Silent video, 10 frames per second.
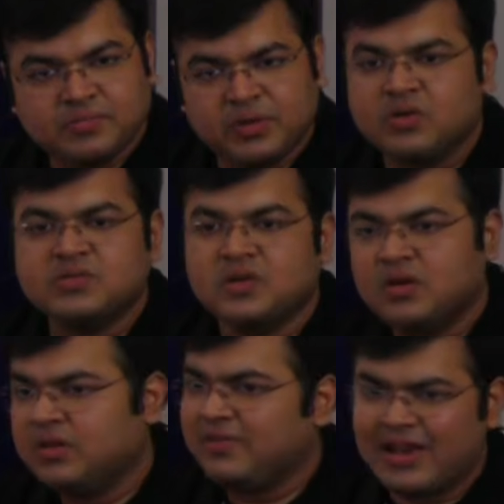
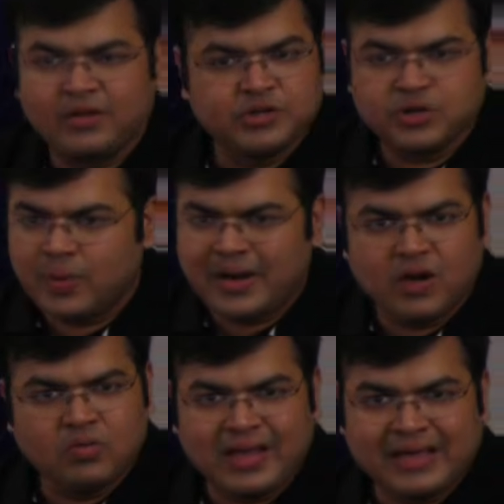because the valuation went
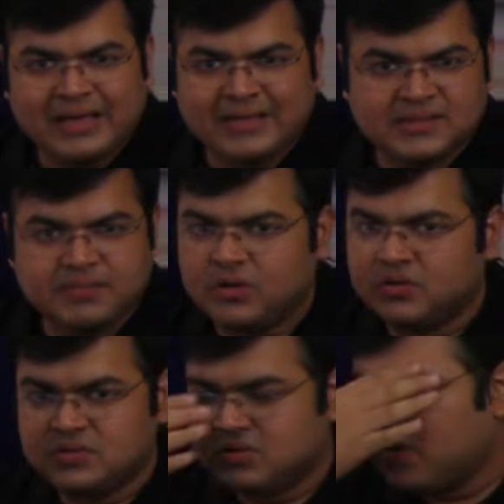down like crazy
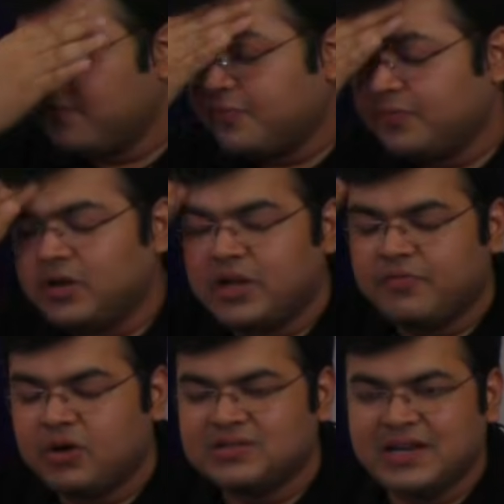because of the
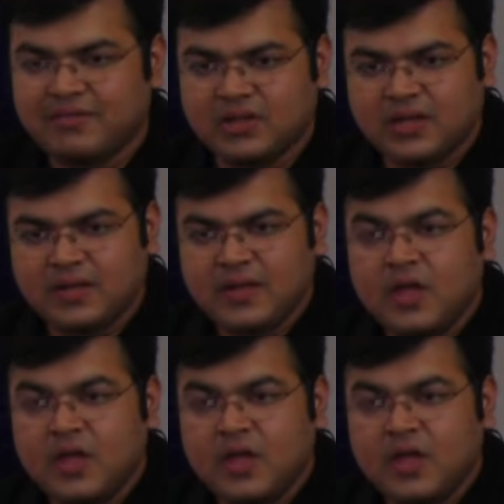defaults and everything.